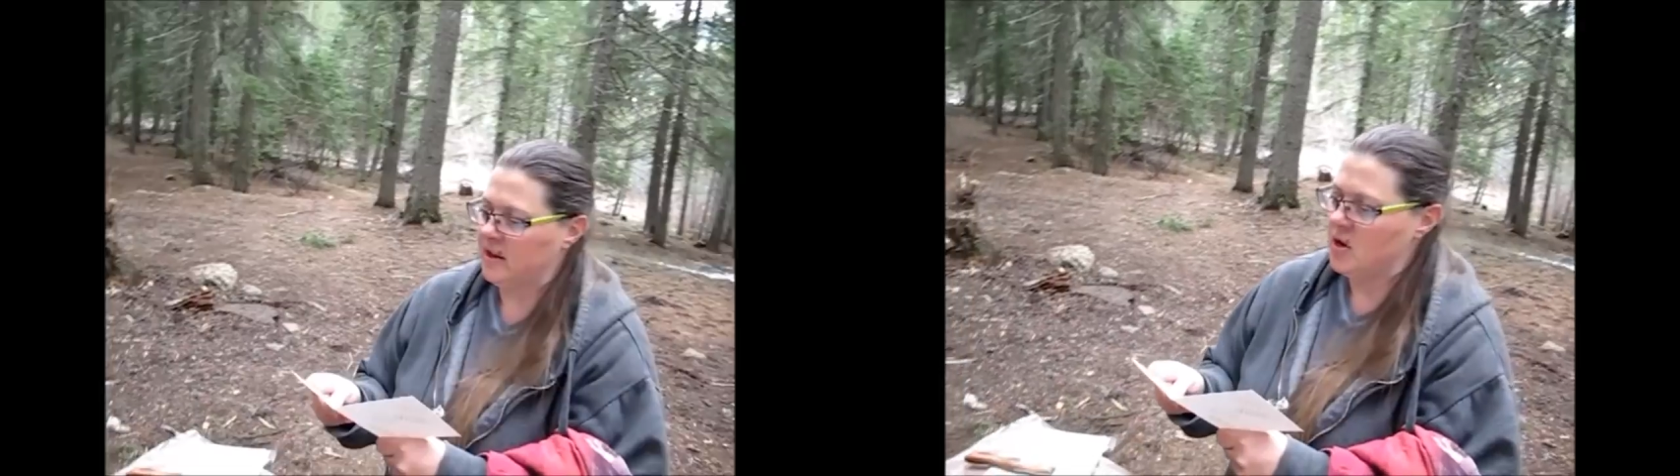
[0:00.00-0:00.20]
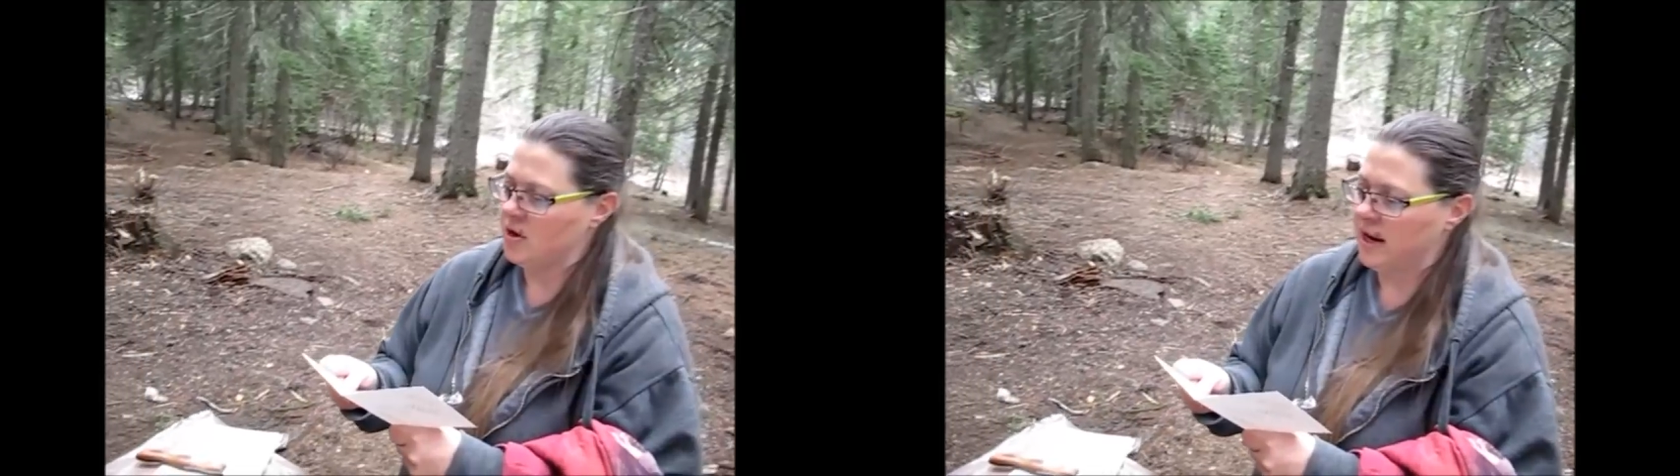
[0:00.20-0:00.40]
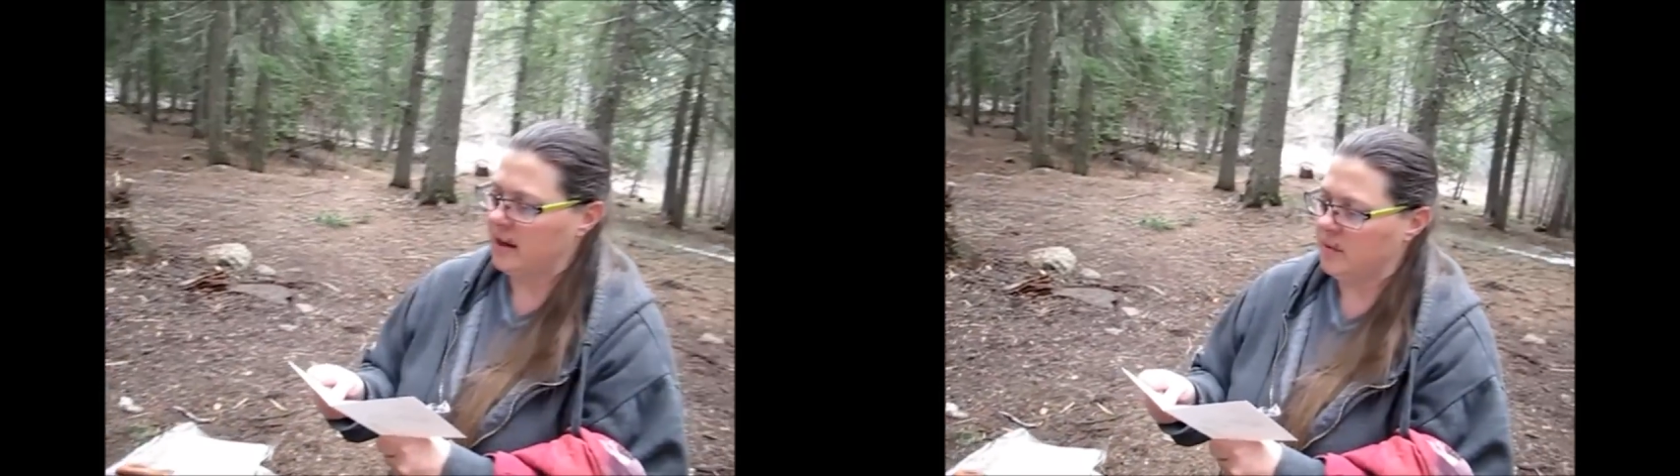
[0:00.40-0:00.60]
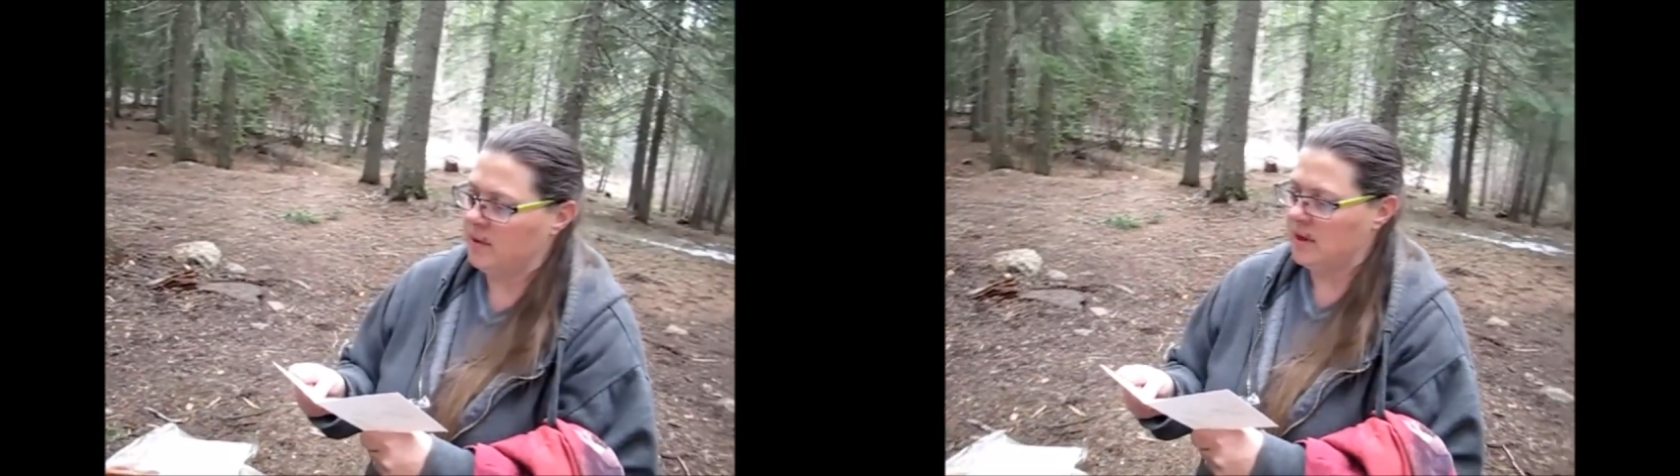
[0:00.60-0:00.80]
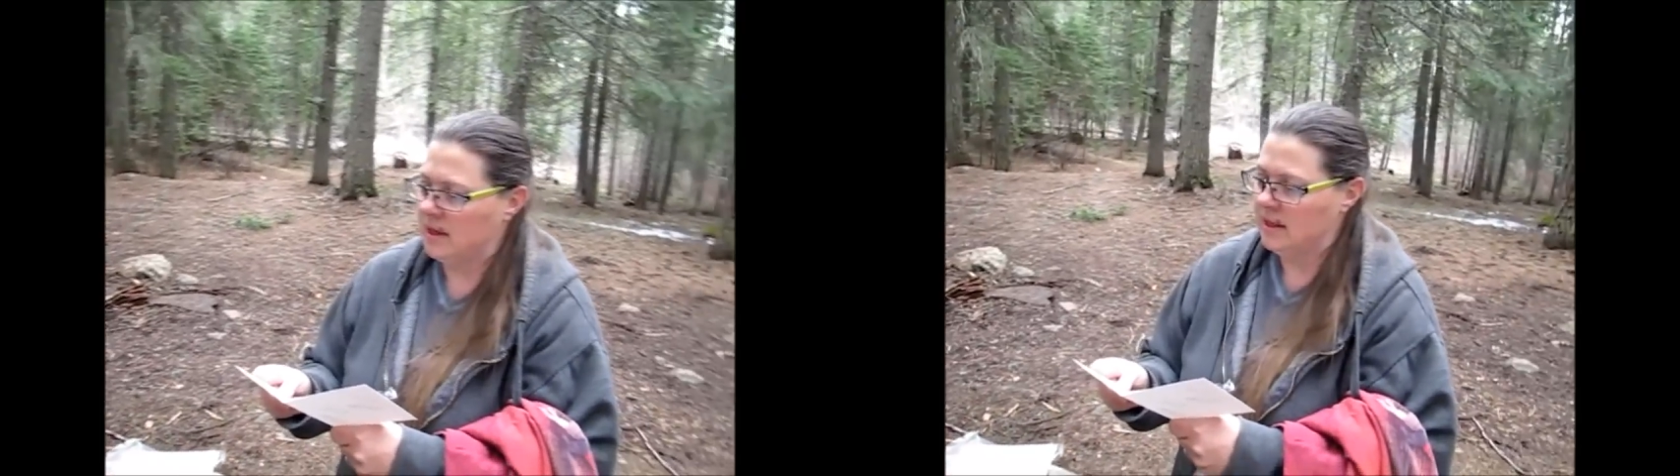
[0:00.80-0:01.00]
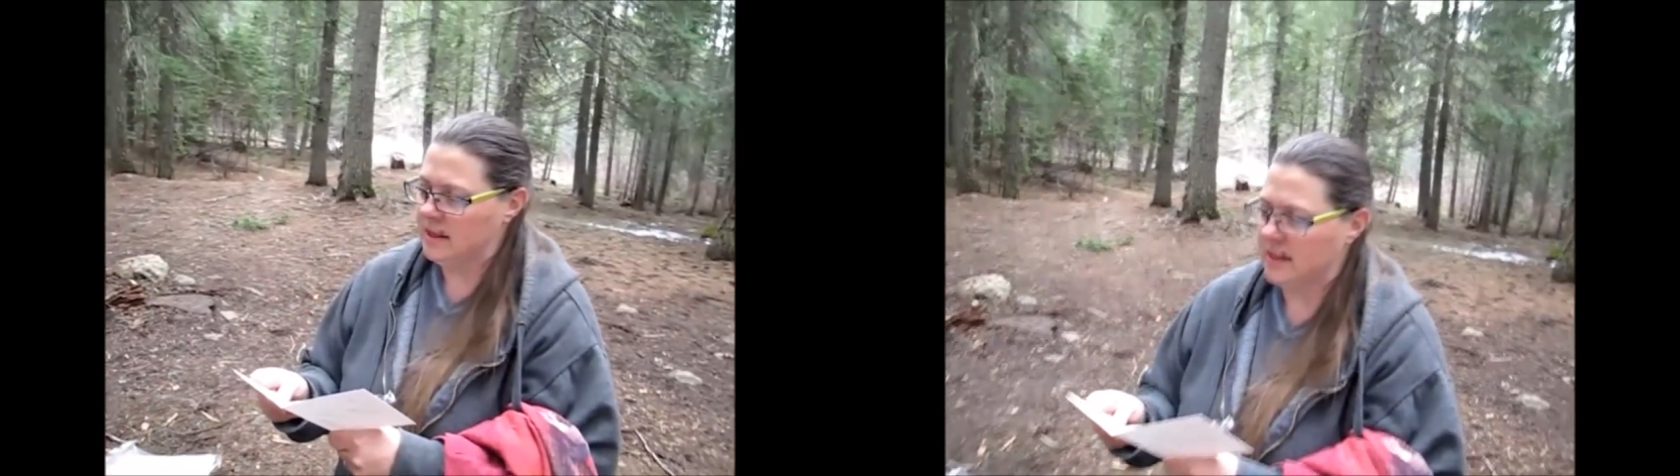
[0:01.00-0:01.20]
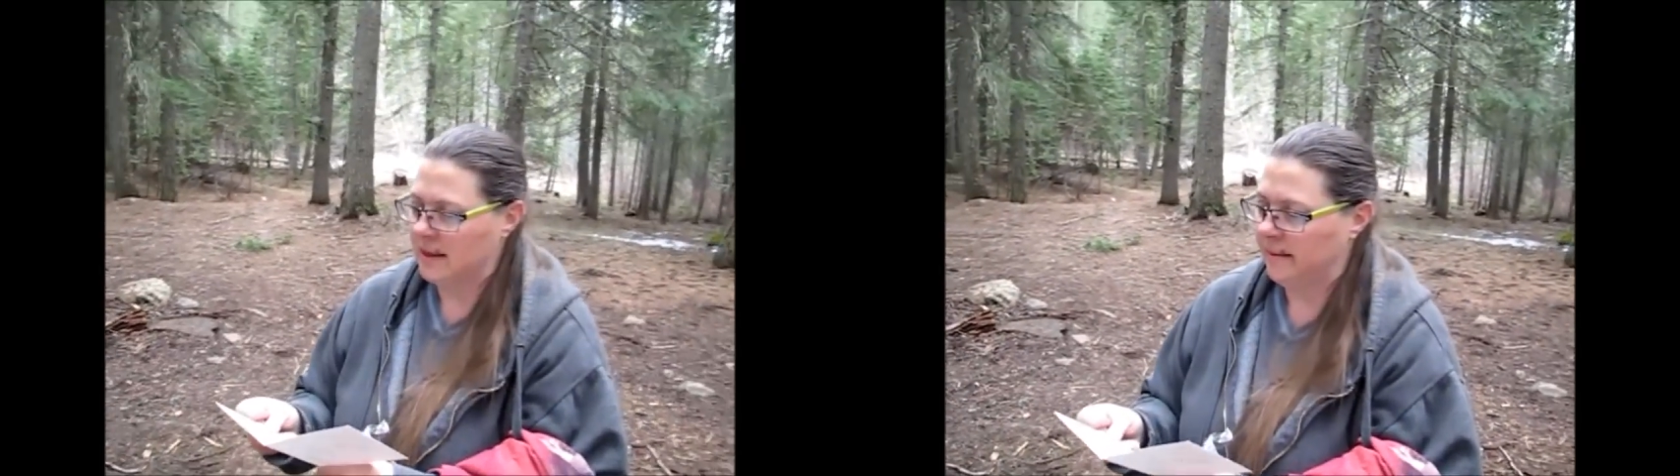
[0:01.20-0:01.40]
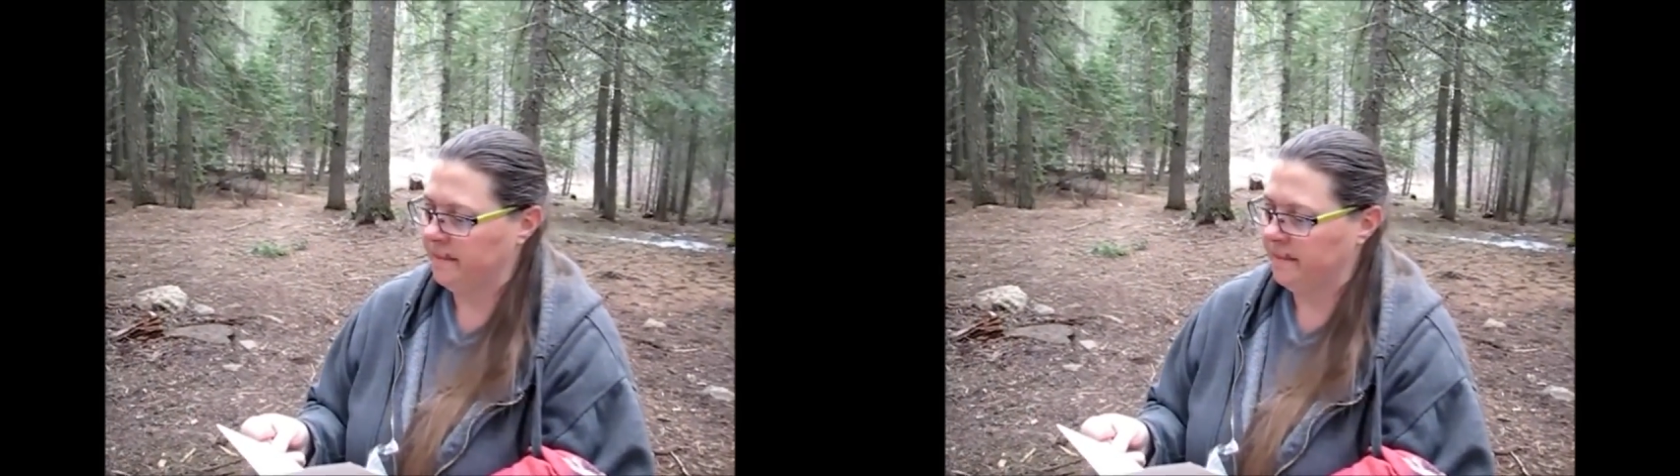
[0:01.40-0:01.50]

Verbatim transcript: in your neck of the woods.